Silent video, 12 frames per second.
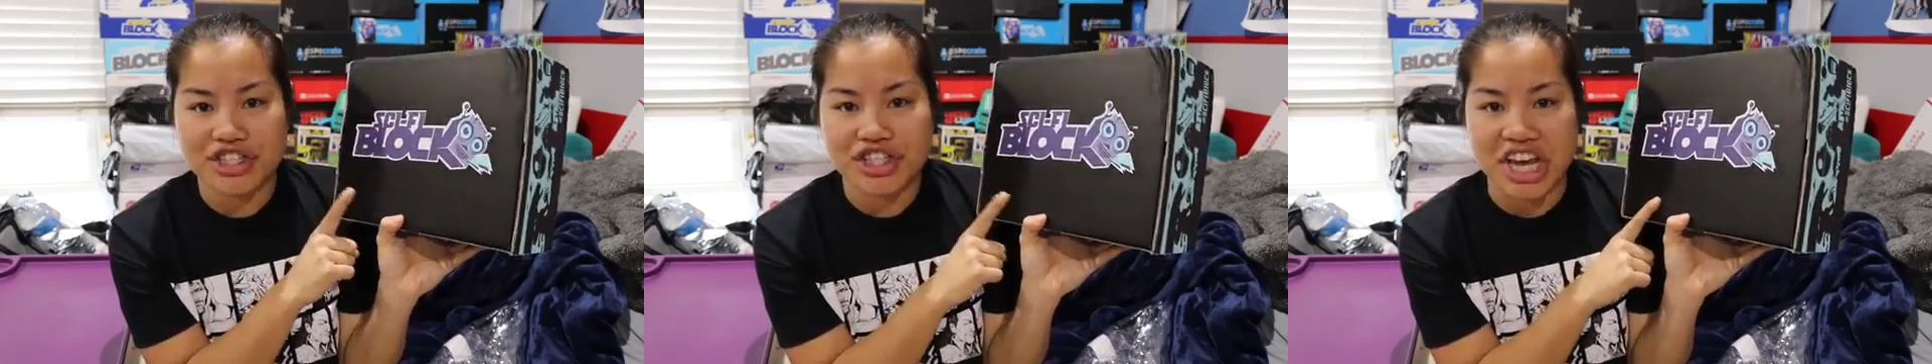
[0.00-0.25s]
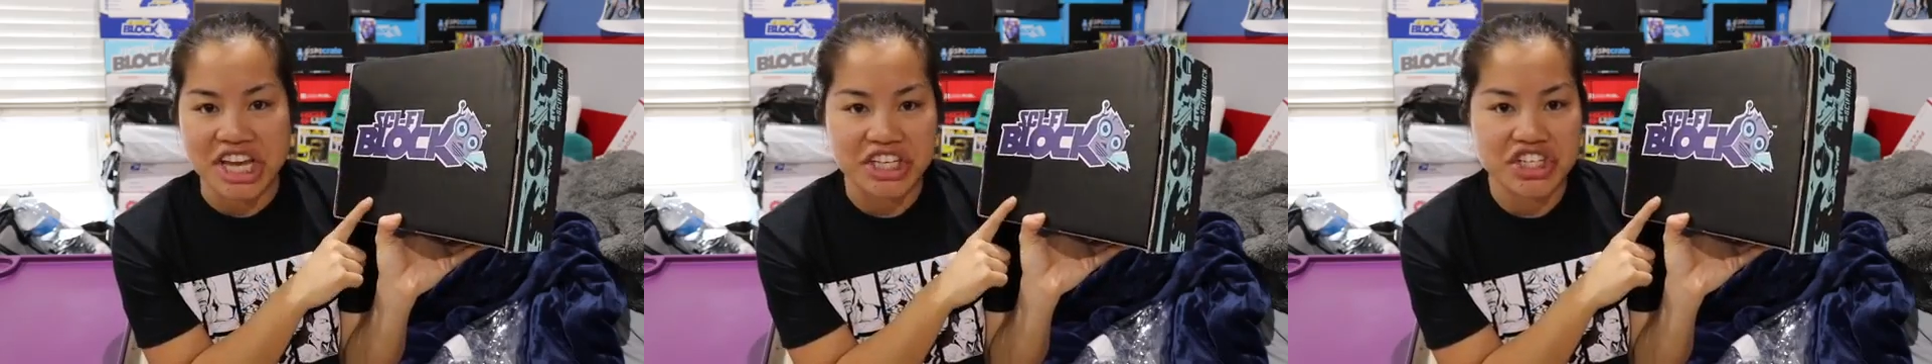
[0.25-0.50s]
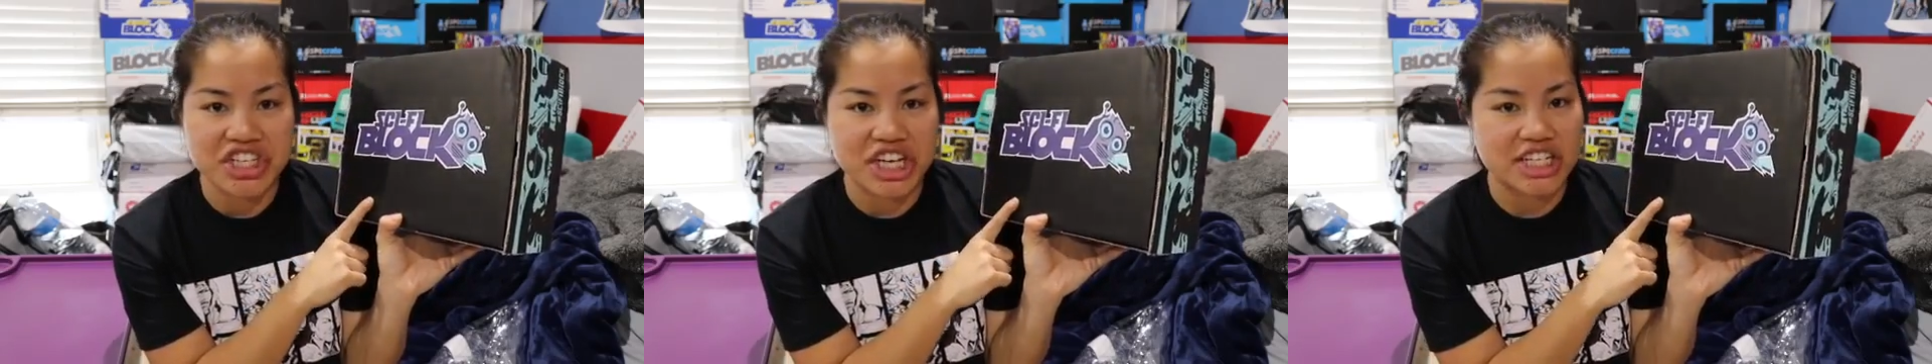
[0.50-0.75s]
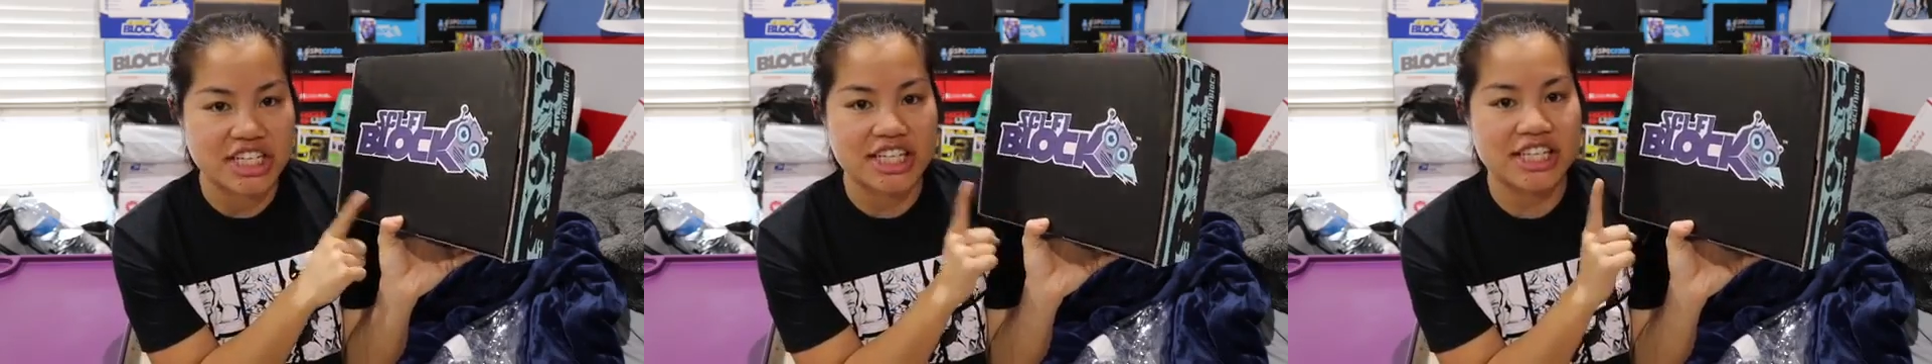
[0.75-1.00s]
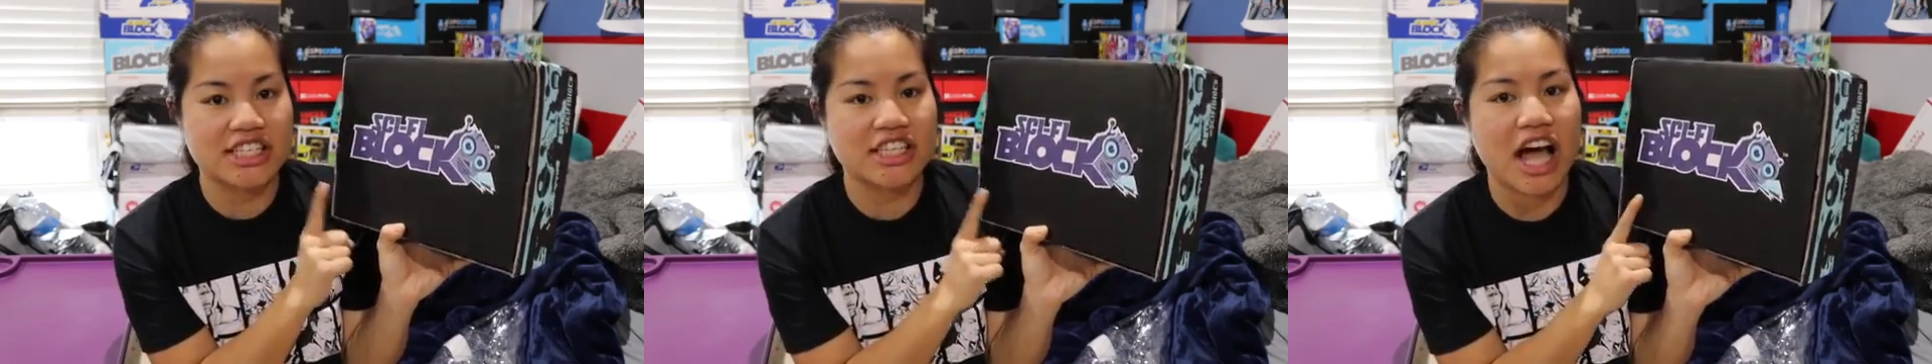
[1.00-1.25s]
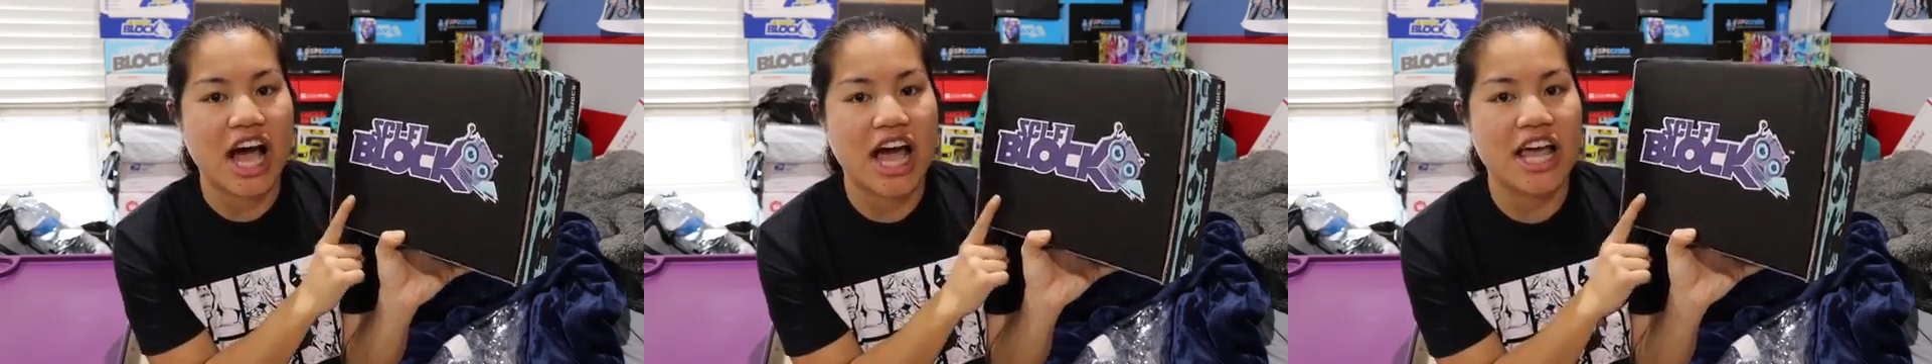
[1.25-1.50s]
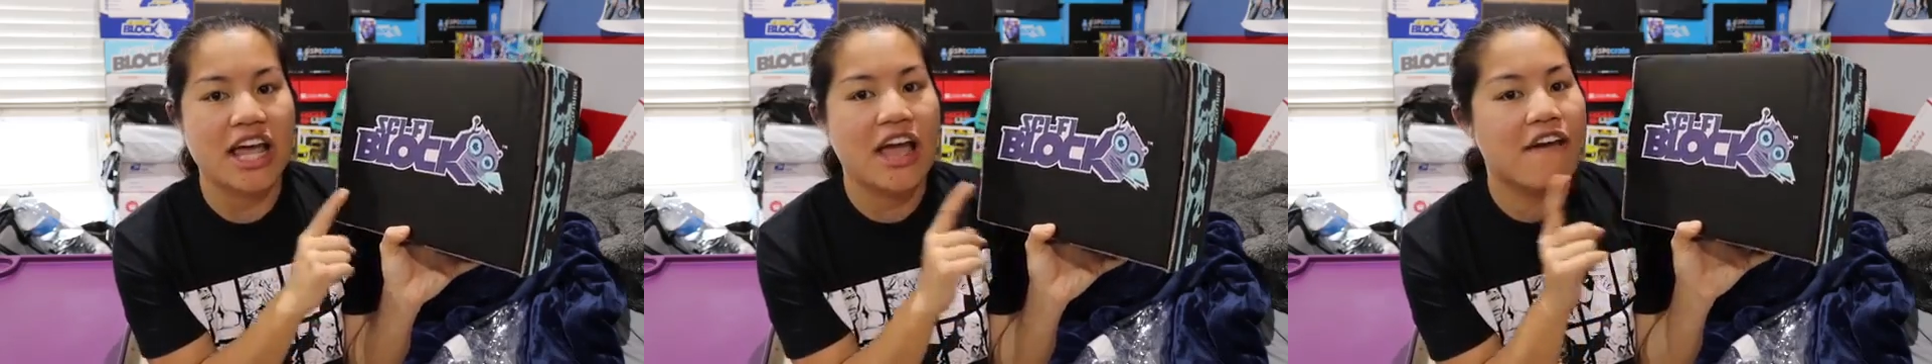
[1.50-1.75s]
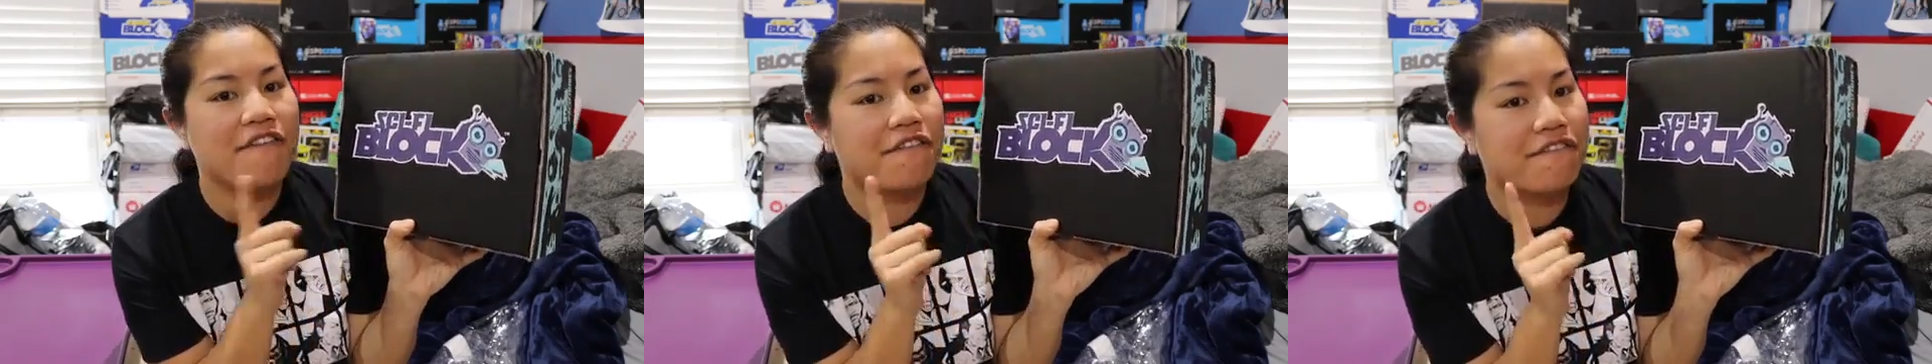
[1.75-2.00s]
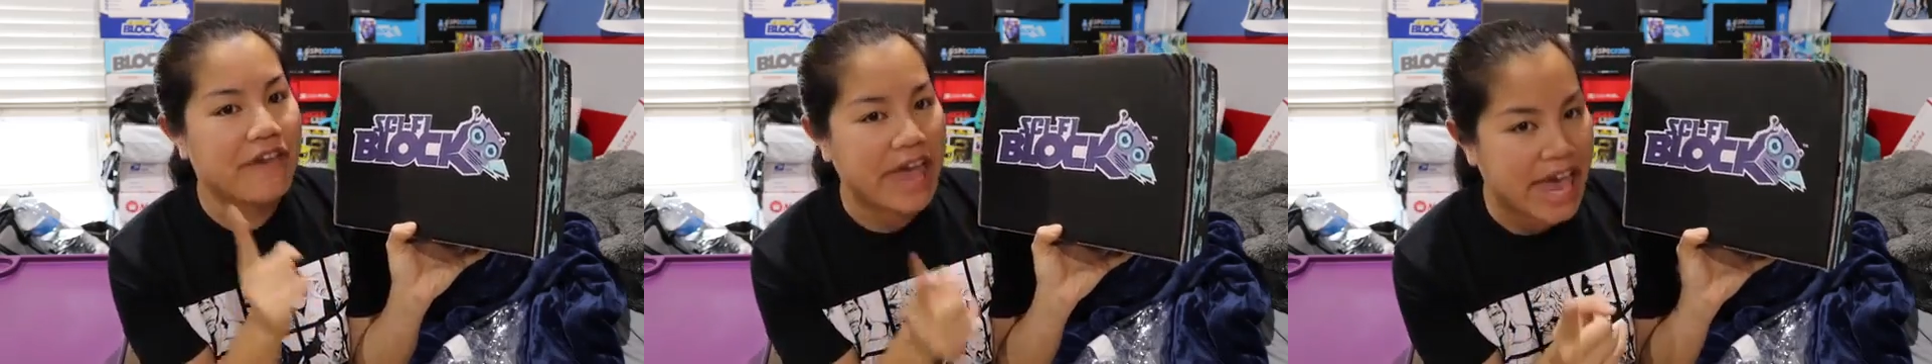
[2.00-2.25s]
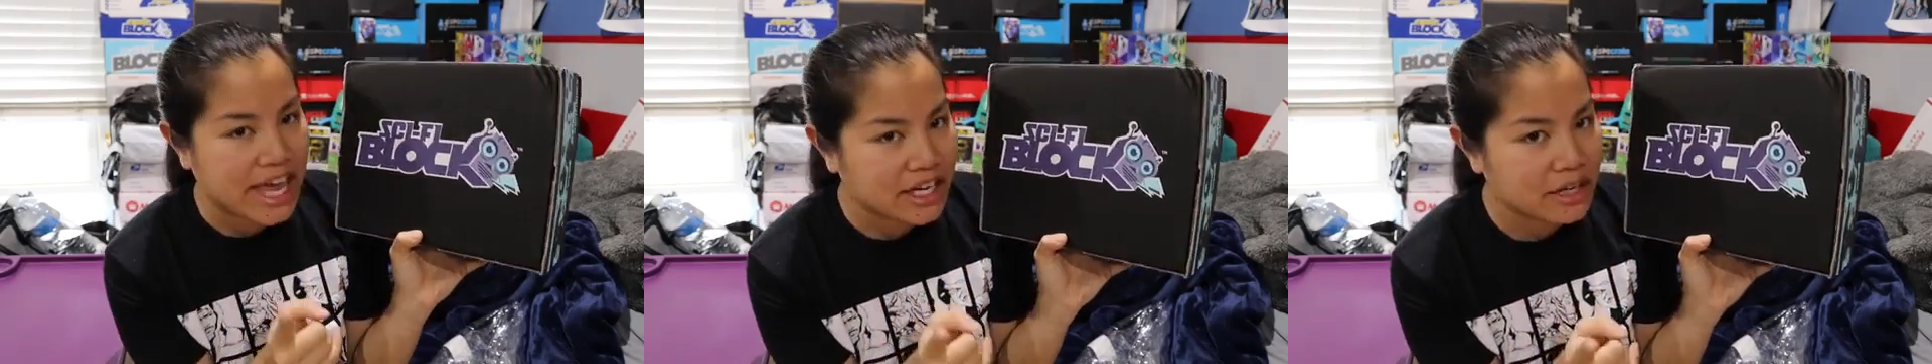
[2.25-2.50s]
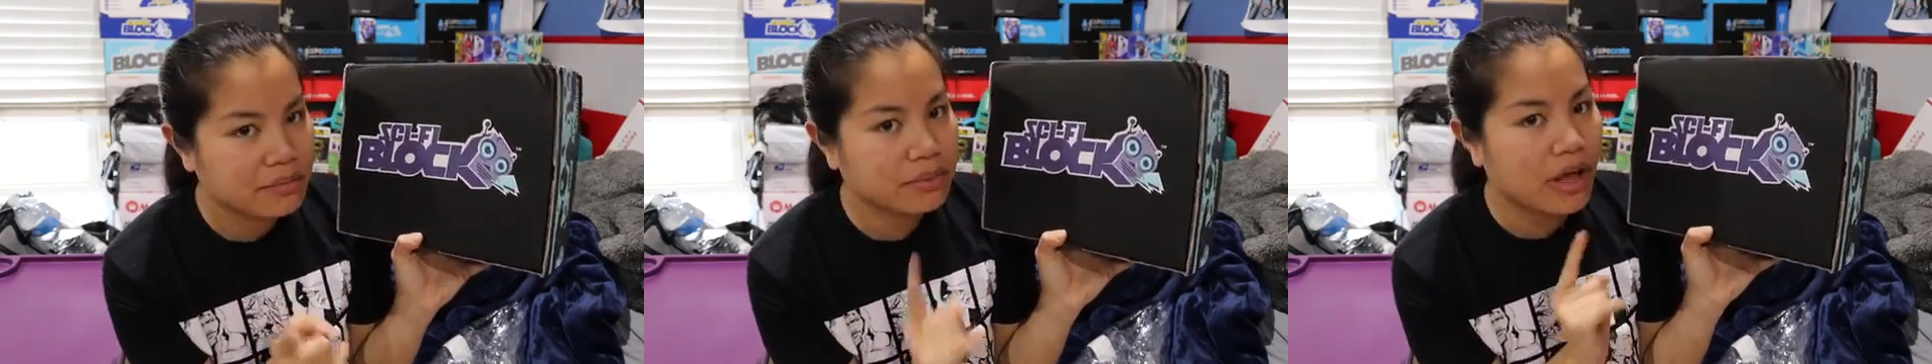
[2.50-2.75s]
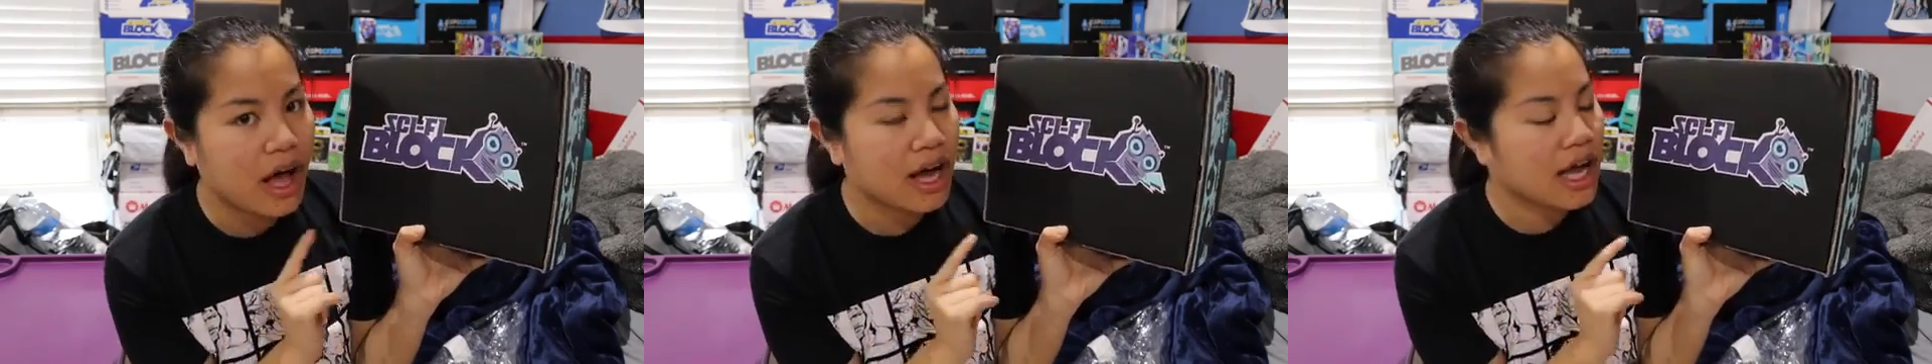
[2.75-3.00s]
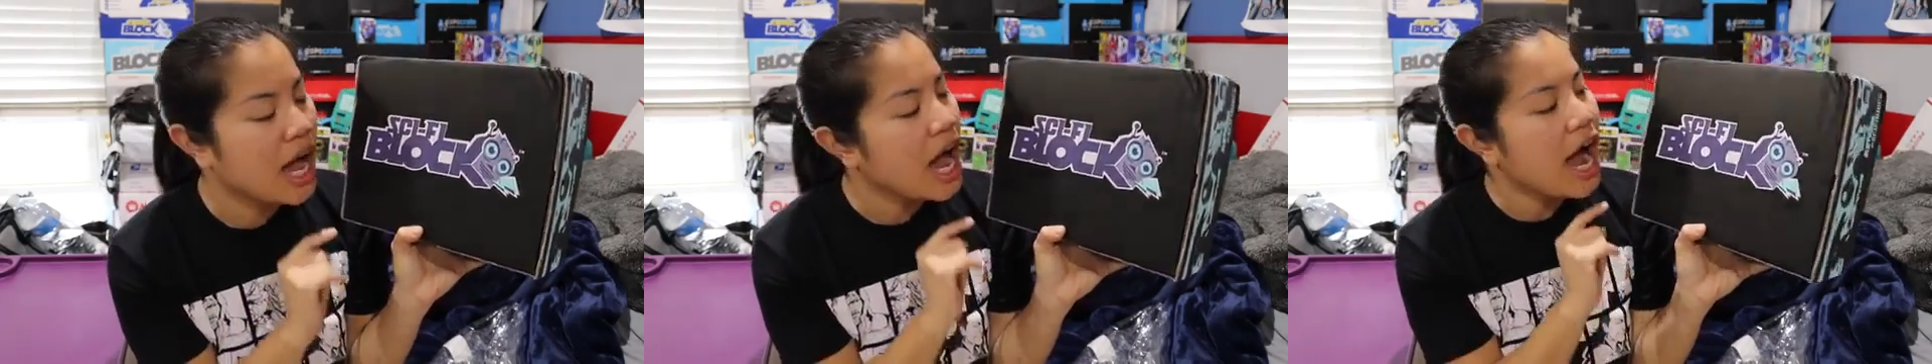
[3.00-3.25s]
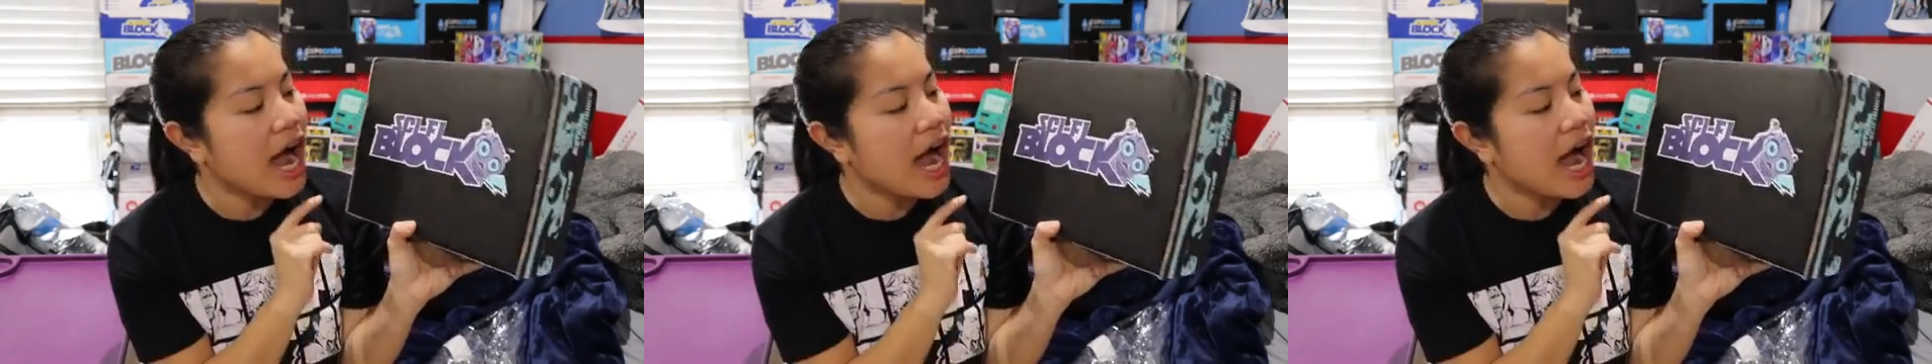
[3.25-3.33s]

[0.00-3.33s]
changed yet to the Sci-Fan block.